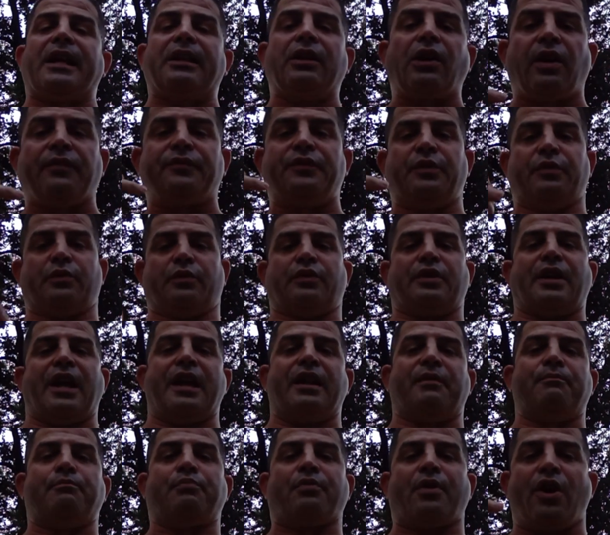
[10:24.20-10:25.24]
love you.
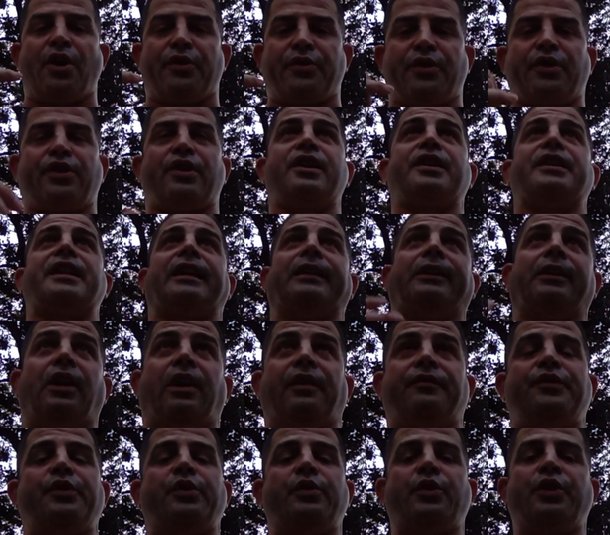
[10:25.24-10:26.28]
And brother, and I
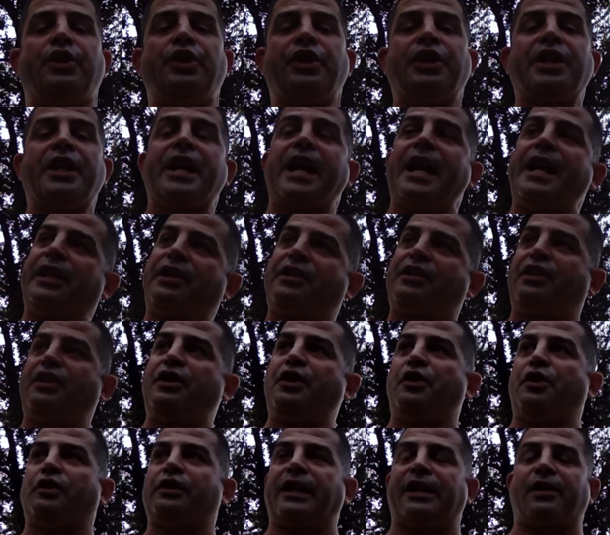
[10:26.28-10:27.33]
love you. And it's, you
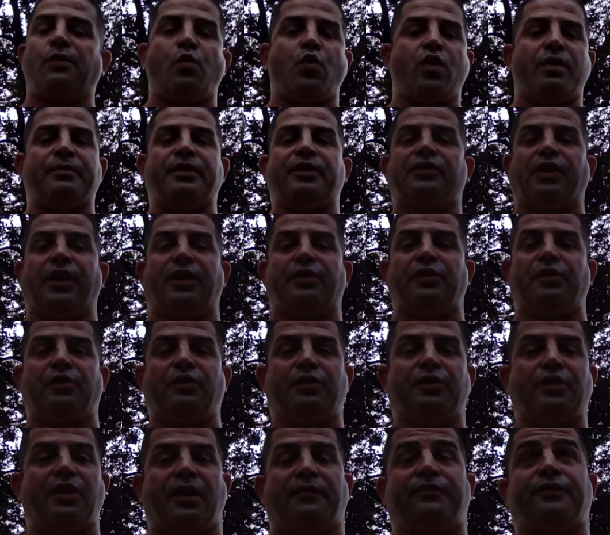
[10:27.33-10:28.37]
know, like a woman tell you
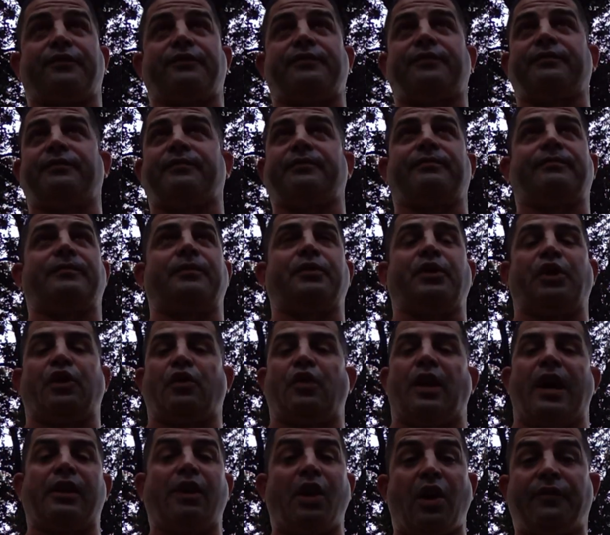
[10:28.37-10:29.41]
enough. You
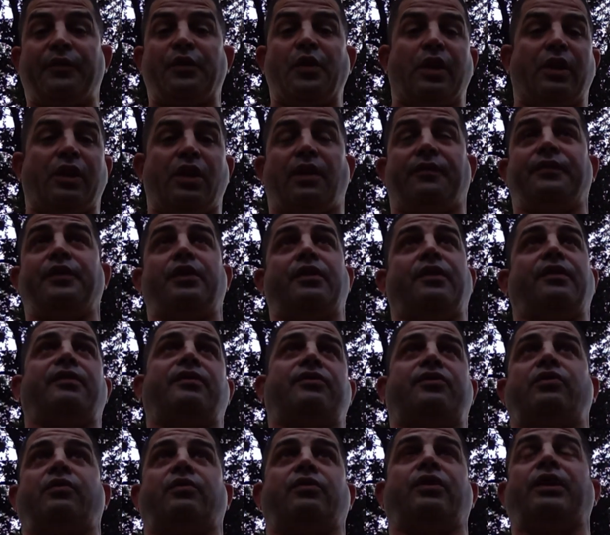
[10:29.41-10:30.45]
know, I love you, I love you. You know,
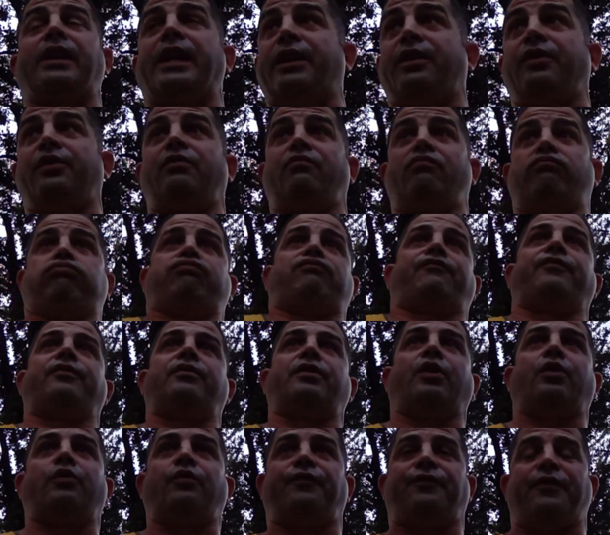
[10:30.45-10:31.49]
sooner or later,
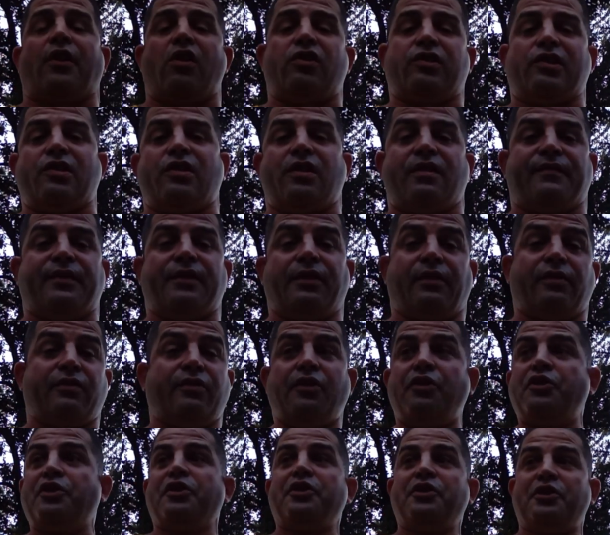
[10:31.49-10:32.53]
you fall in love. And
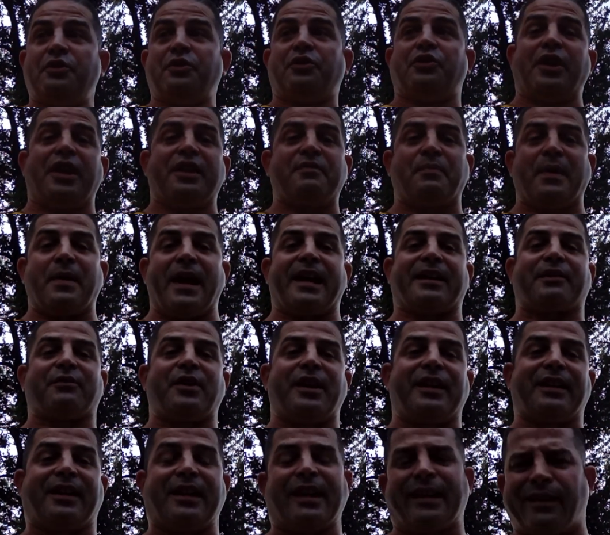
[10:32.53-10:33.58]
you say it back,
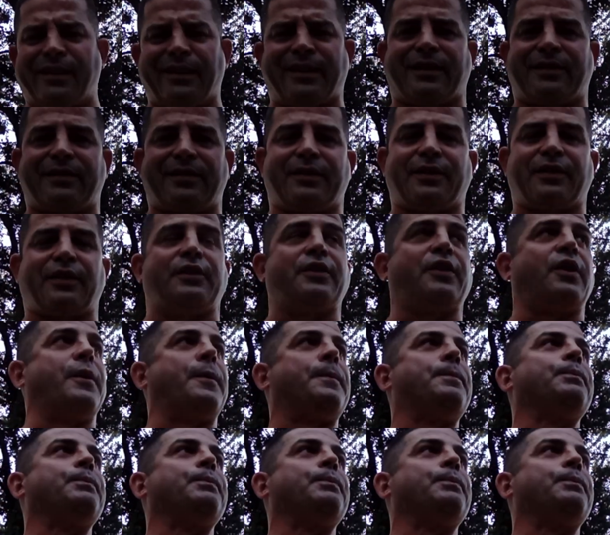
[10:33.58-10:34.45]
right? Kind of like, you know?